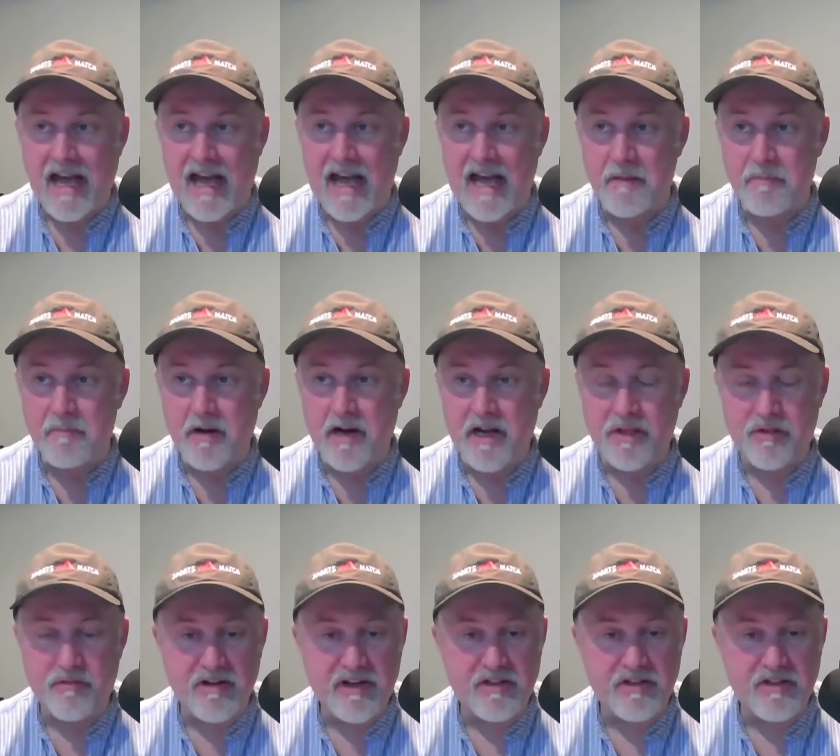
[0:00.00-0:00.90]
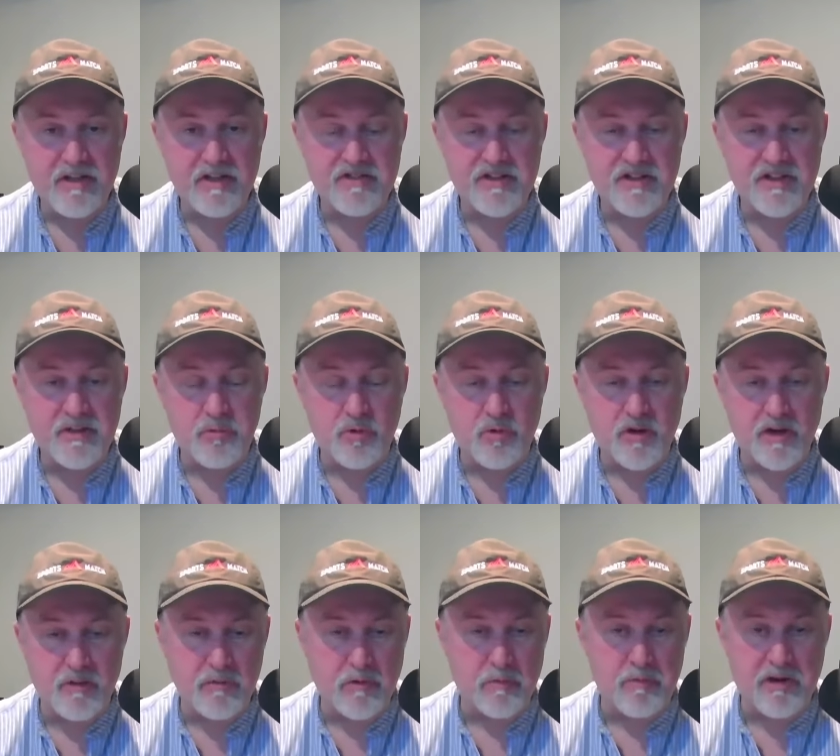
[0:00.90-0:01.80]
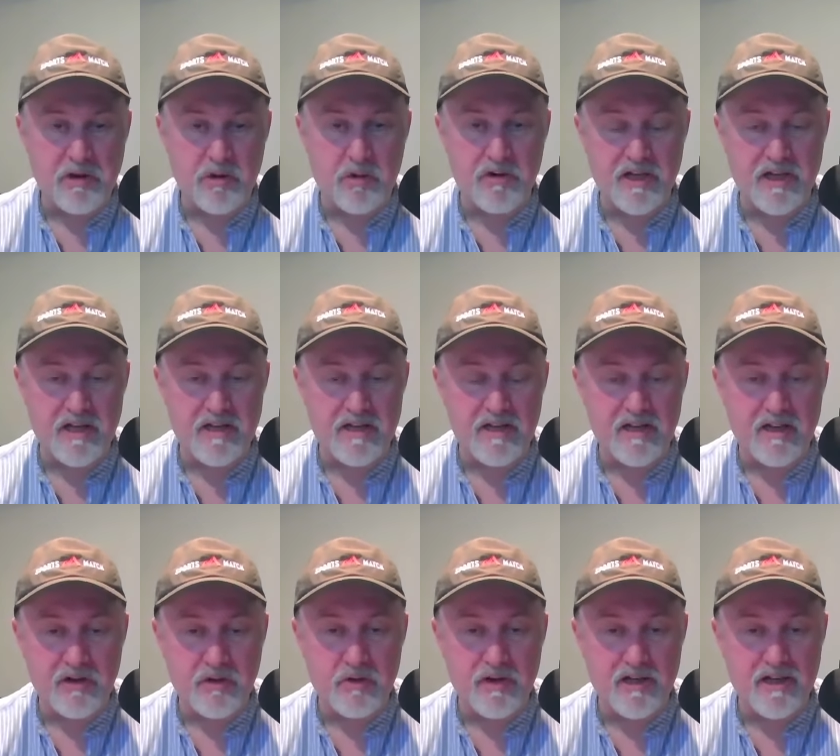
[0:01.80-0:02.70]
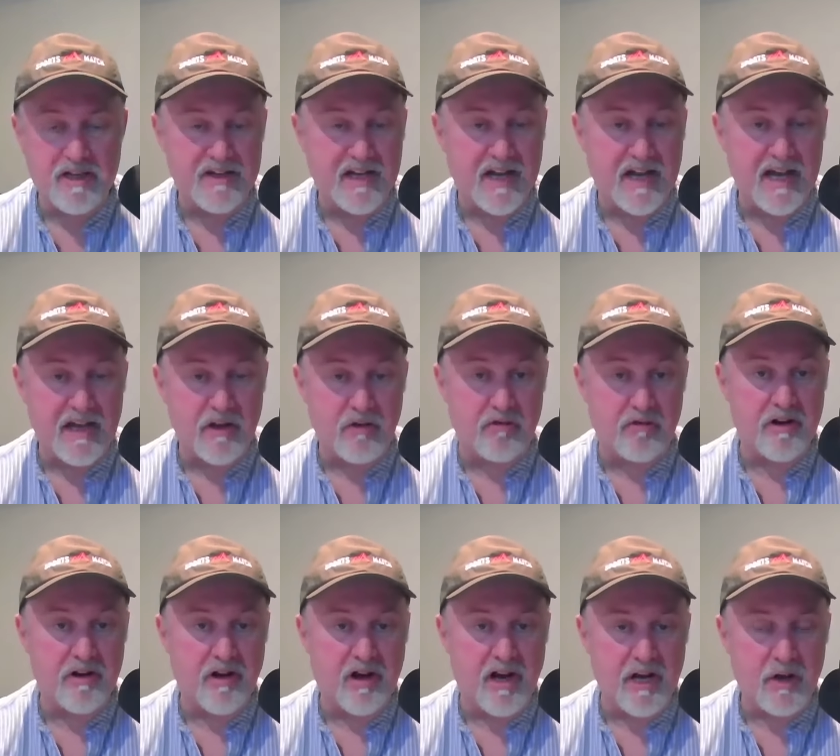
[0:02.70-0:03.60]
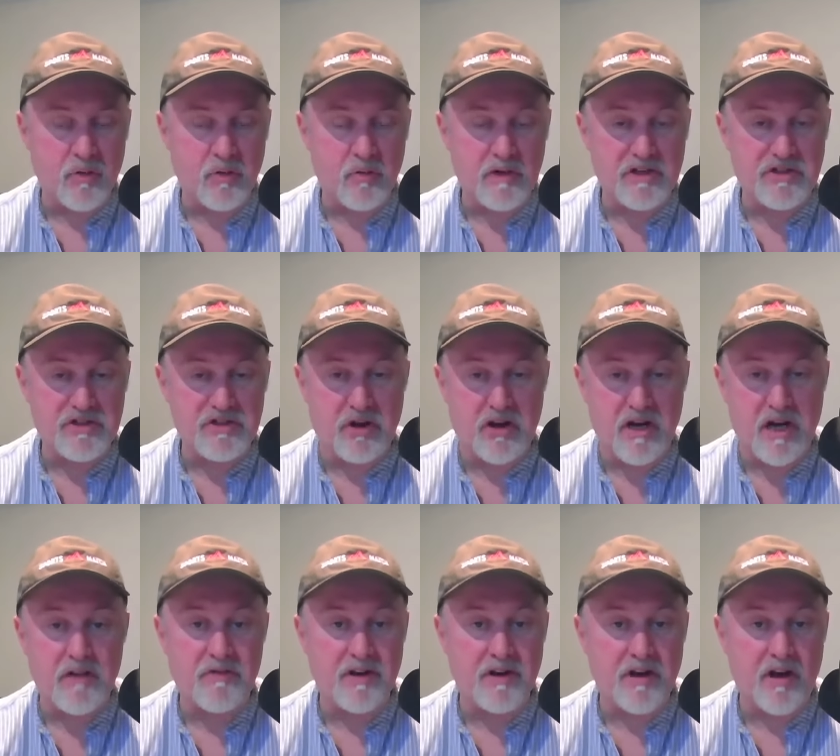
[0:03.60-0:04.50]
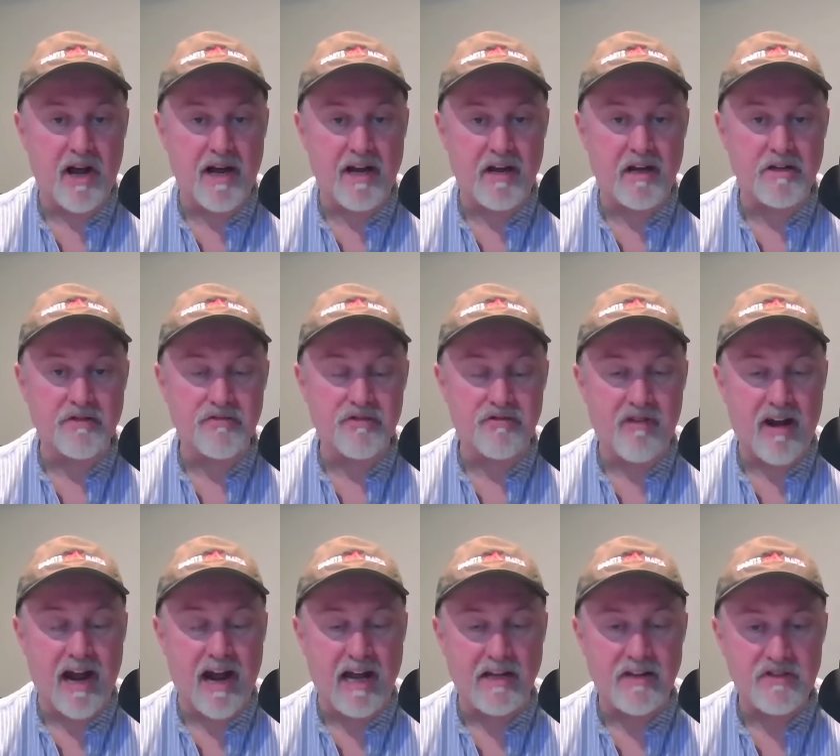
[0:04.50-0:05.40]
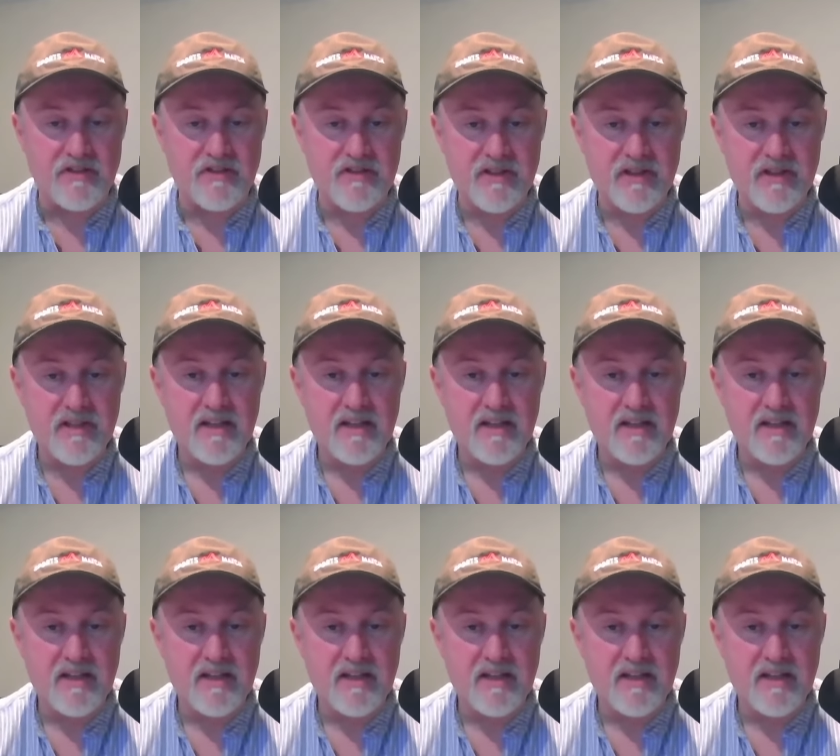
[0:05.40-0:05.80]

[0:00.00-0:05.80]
And by three thirty in the morning, when we called it a called it a day or a night, we'd shot over nine hundred rats.